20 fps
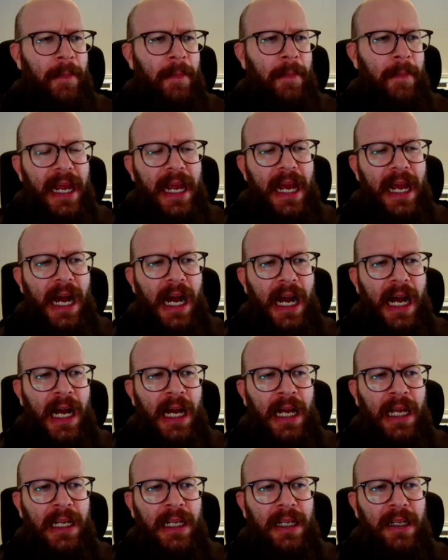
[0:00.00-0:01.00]

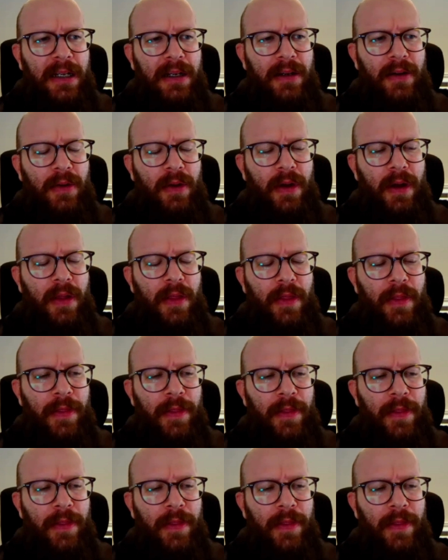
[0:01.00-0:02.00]
AI,
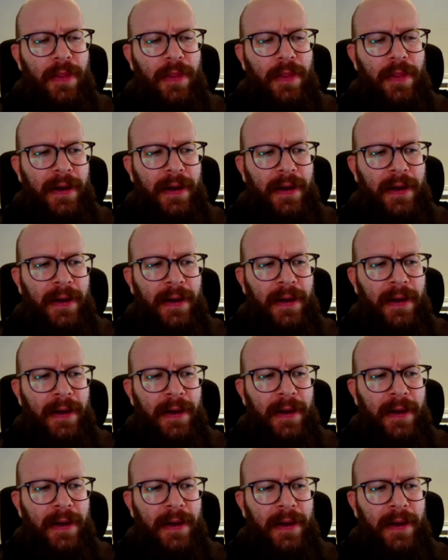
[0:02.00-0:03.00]

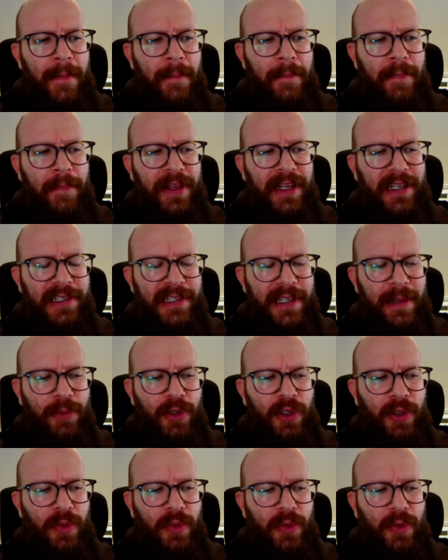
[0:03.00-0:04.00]
the
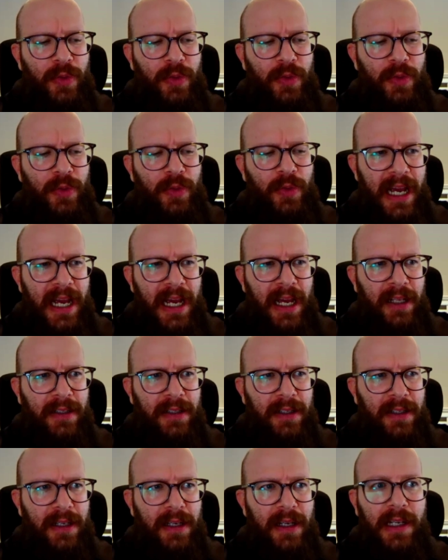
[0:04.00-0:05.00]
assumption was
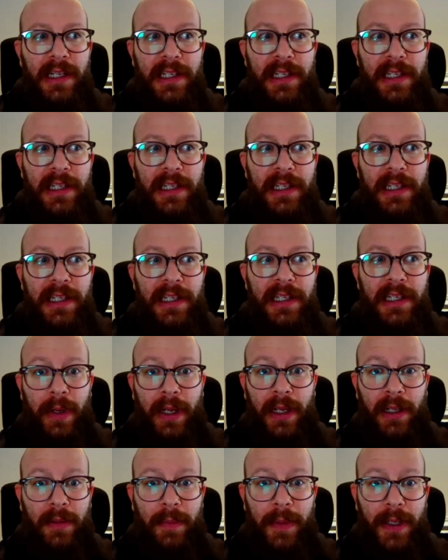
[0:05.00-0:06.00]
that it is
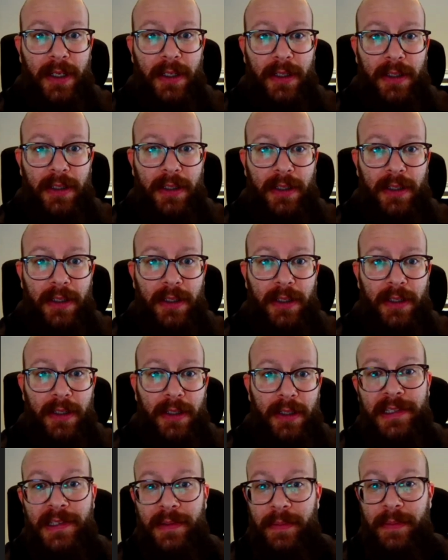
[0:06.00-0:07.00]
accurate because
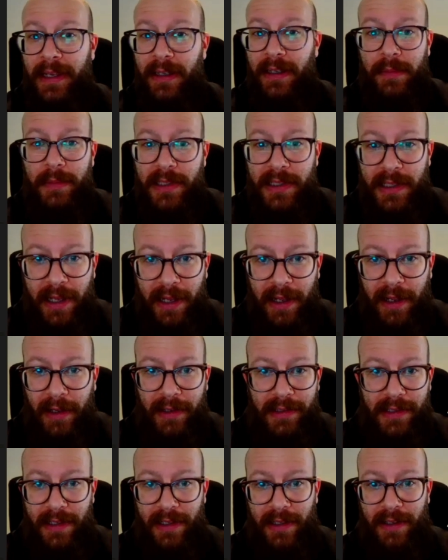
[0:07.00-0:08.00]
humans make
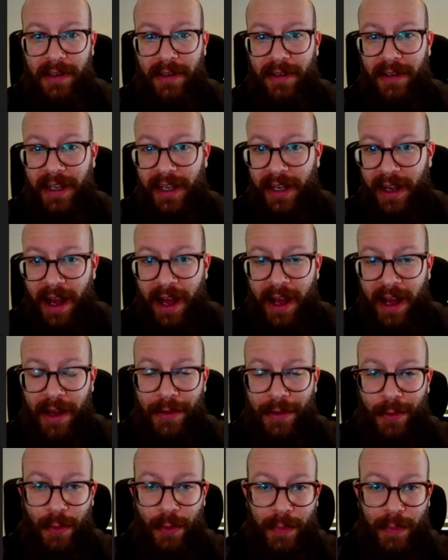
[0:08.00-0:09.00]
mistakes and
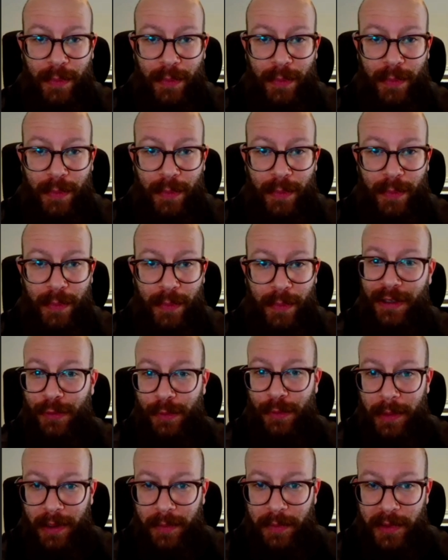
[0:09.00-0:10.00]
AI or machines
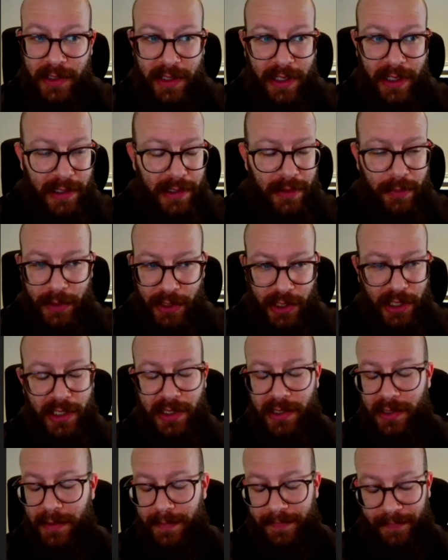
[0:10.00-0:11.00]
never make mistakes, which
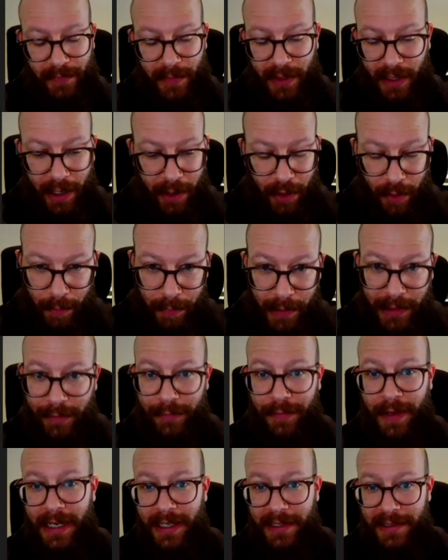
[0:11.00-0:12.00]
is a complete
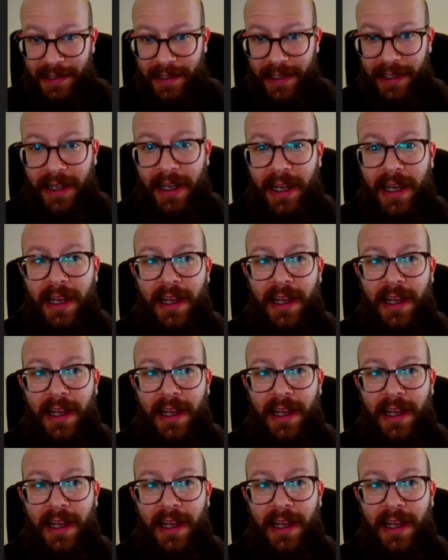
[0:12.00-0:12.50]
fallacy.